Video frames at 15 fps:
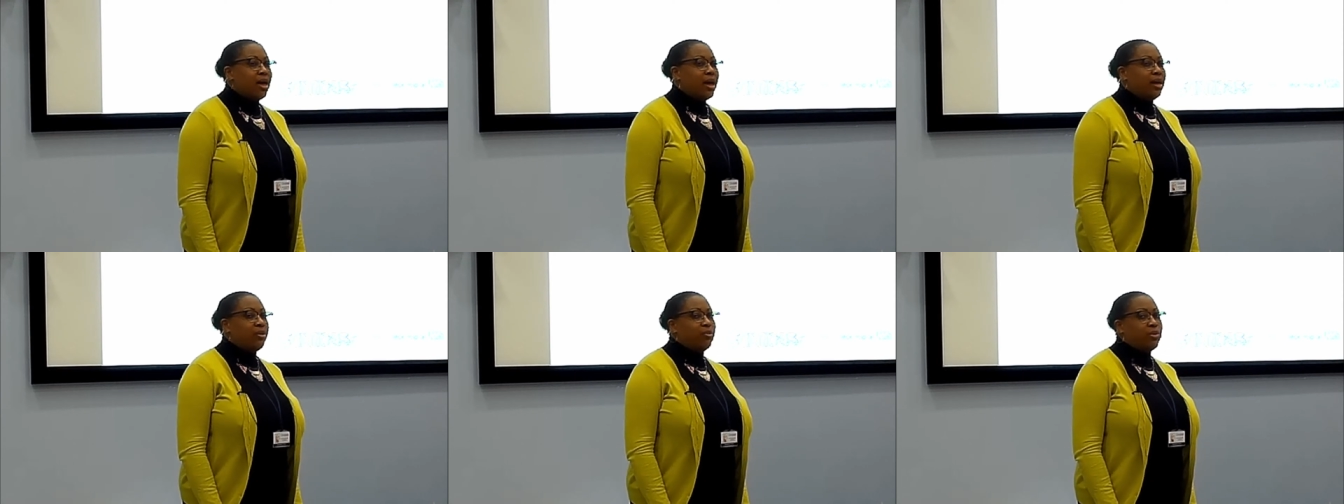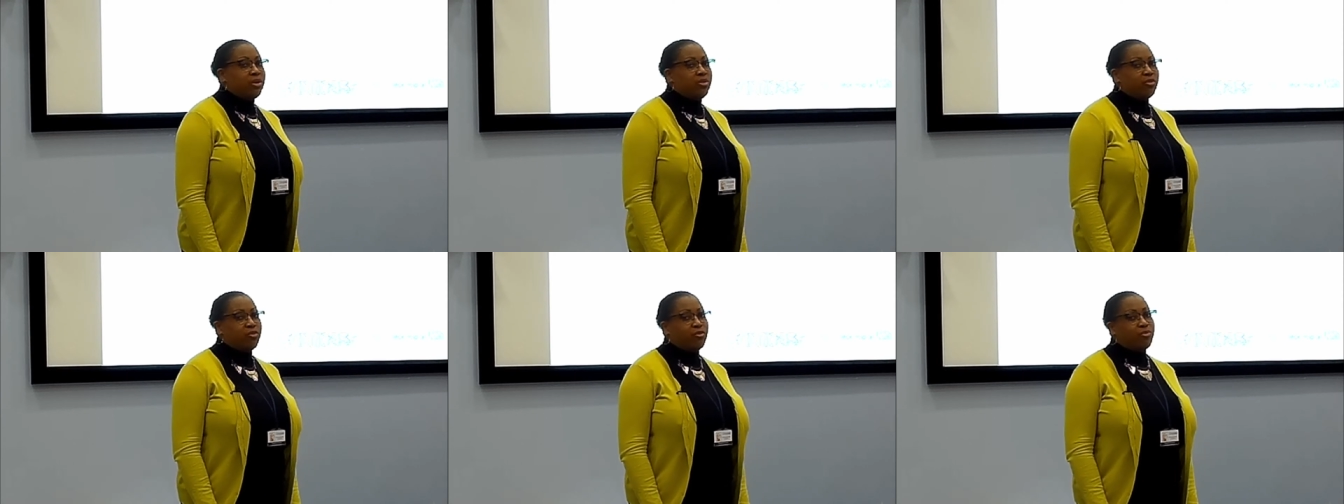and
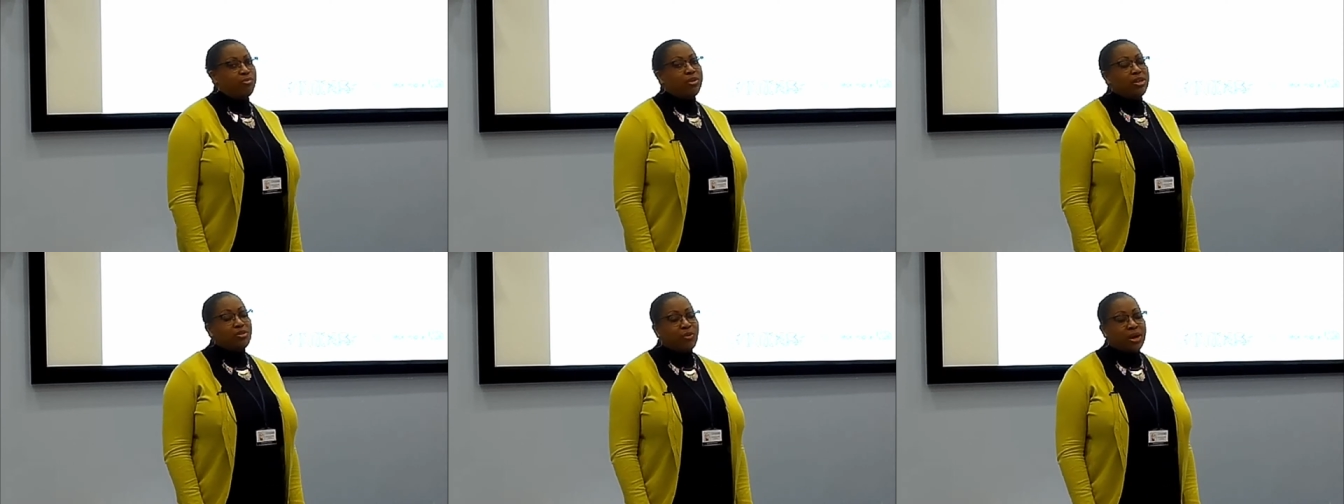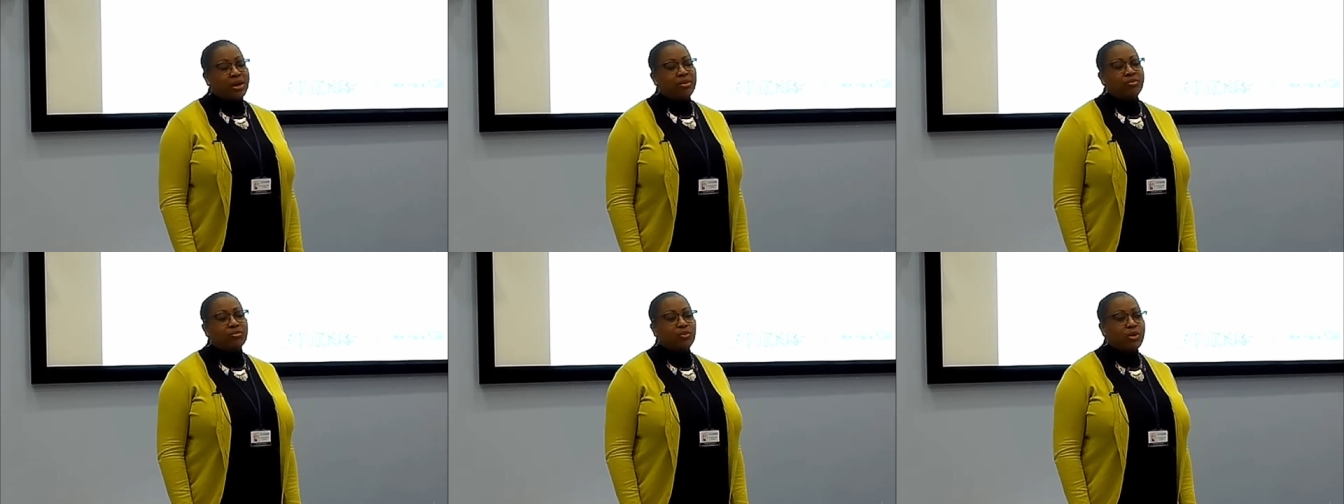we've been
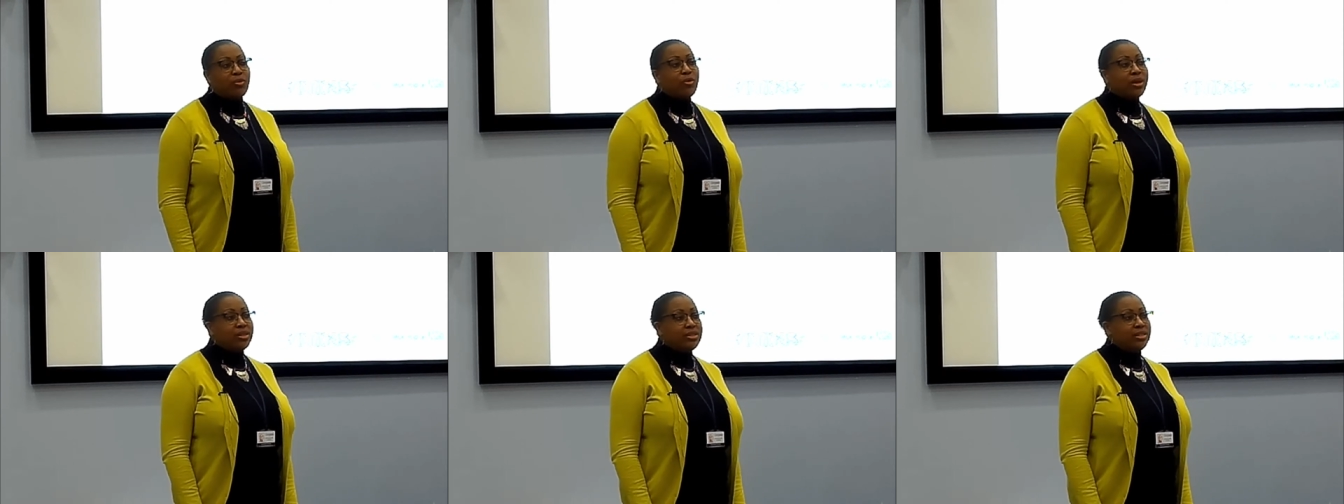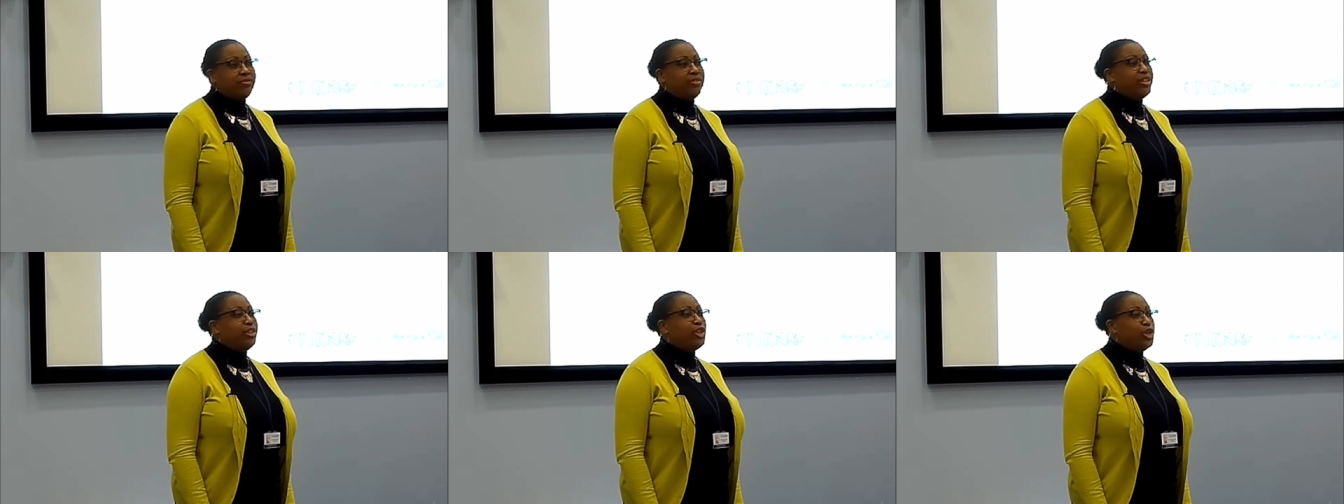around, we're
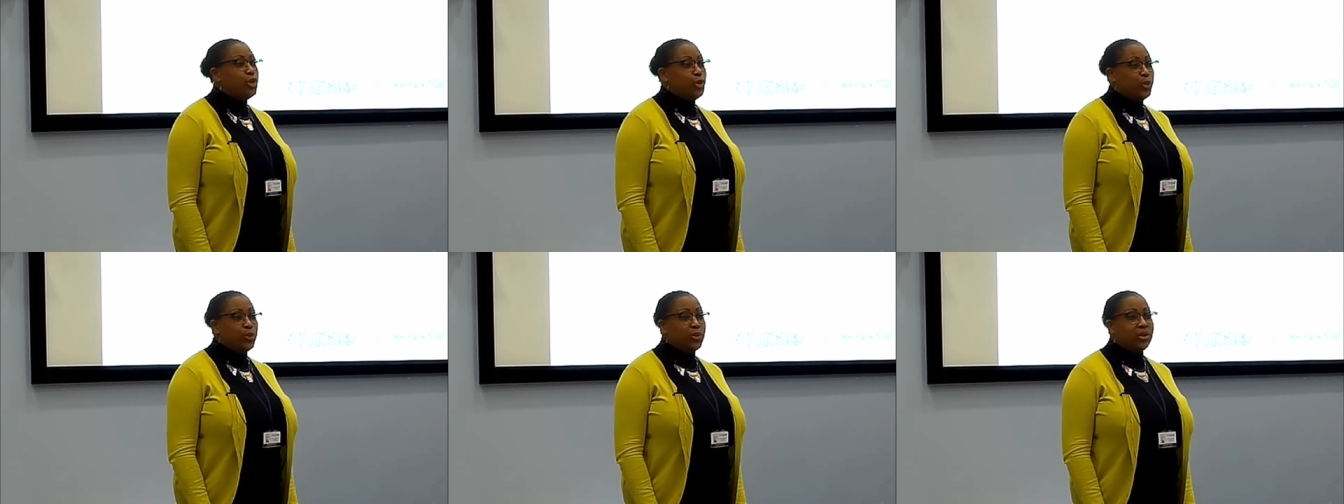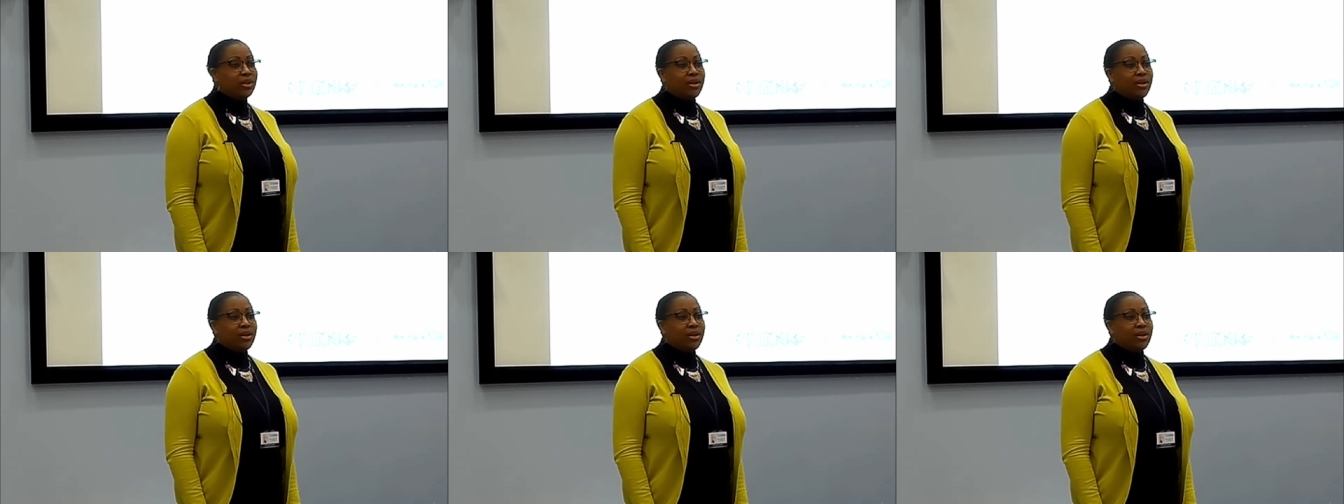relatively new.